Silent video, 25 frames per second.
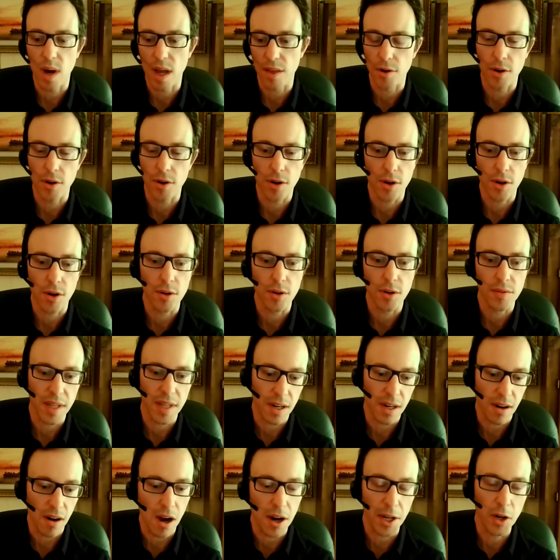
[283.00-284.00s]
whether
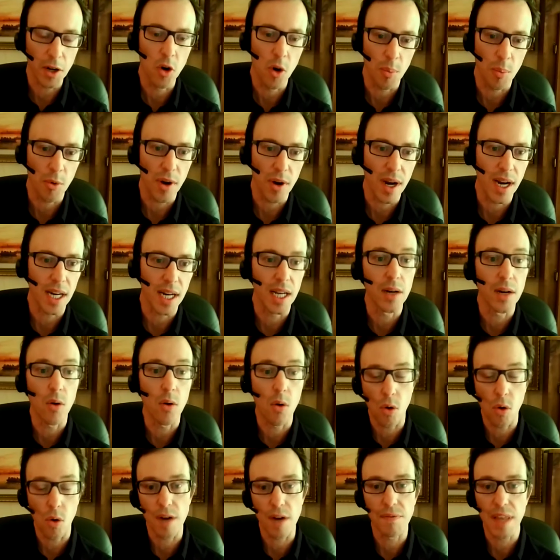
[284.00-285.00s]
they're unincorporated
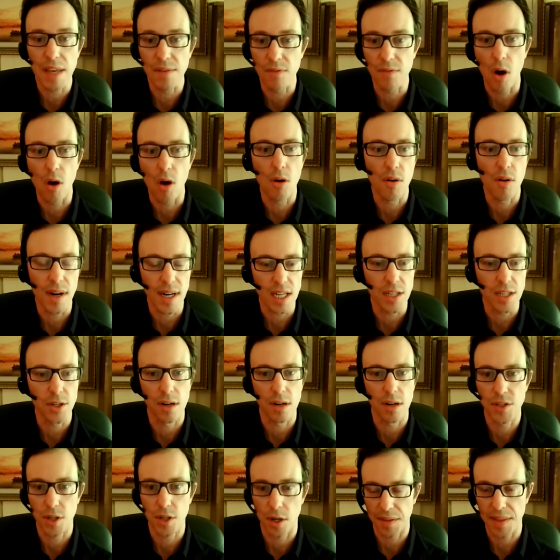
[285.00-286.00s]
or if they've already sort
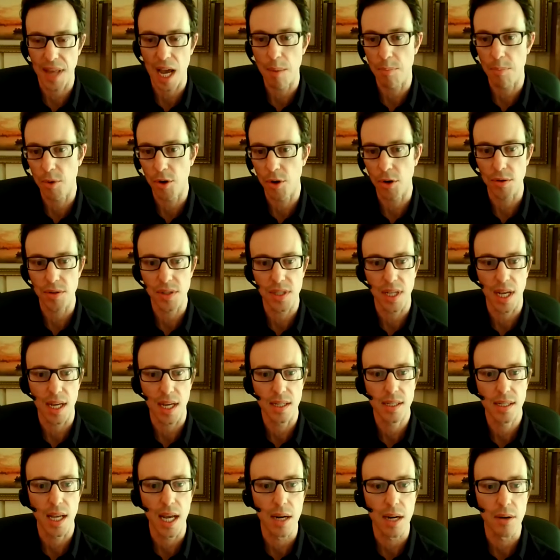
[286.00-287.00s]
of started that
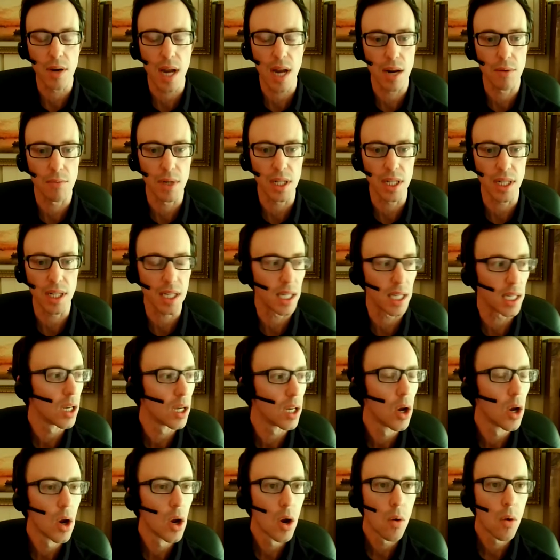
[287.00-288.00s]
process. And really
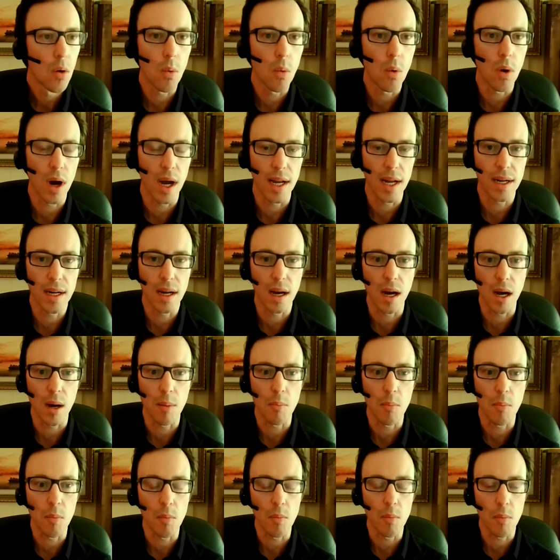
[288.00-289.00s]
what
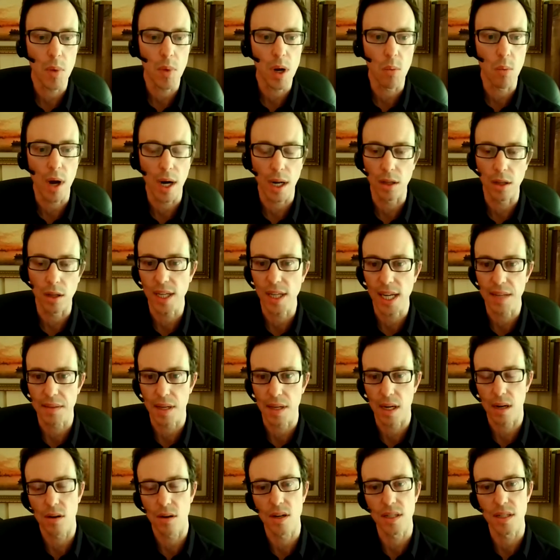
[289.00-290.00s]
we want to look at
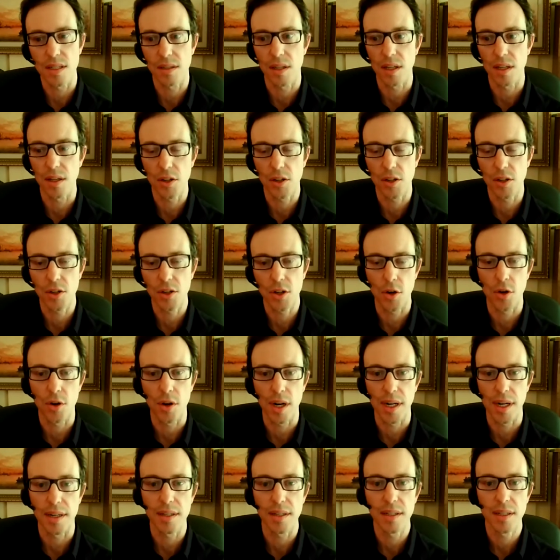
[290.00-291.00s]
there is the
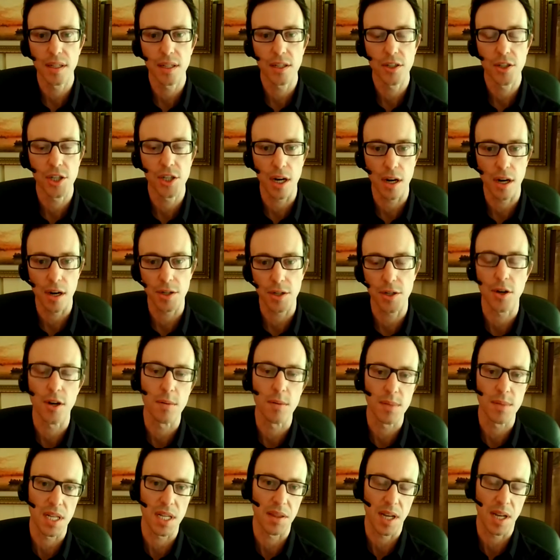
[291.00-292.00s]
current share
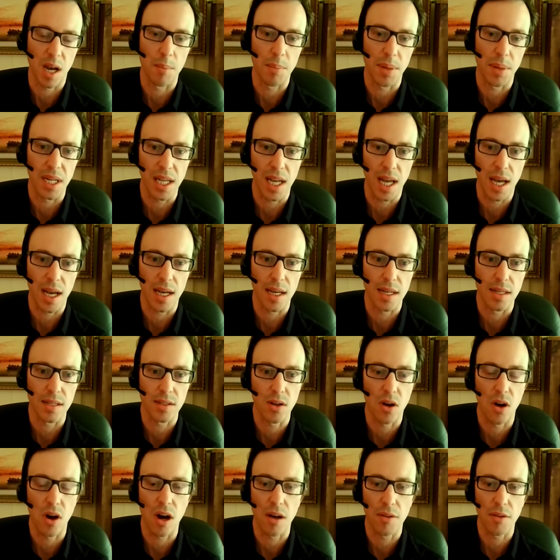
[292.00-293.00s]
terms that the company has
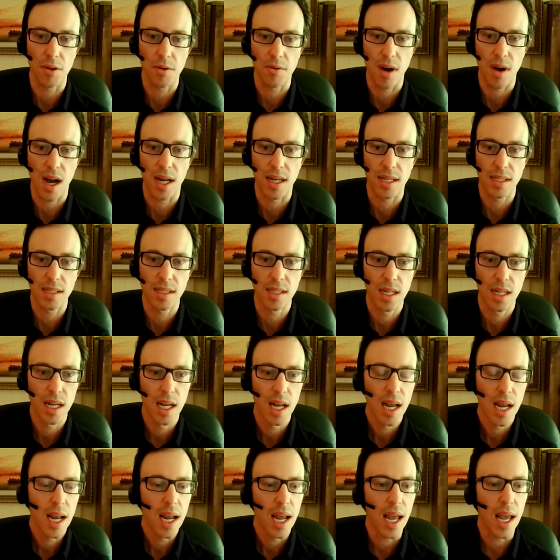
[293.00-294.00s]

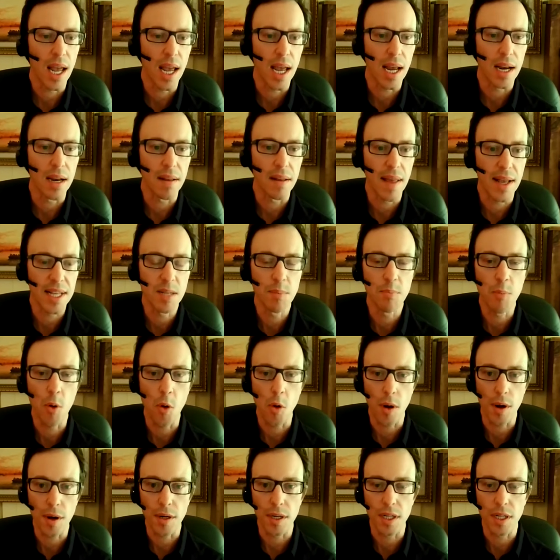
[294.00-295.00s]
authorized. And that's
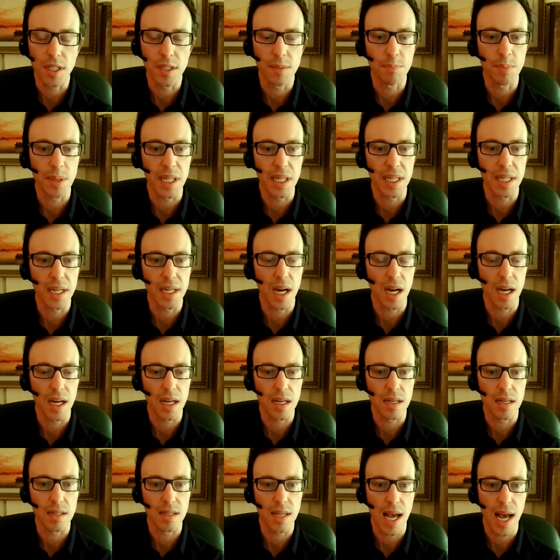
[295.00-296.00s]
important
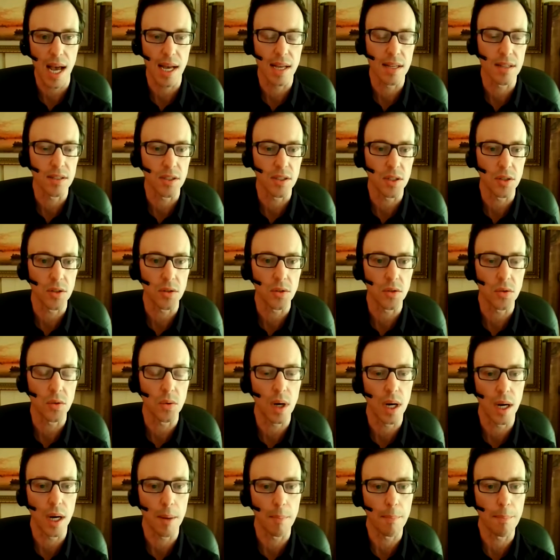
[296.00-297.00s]
because as you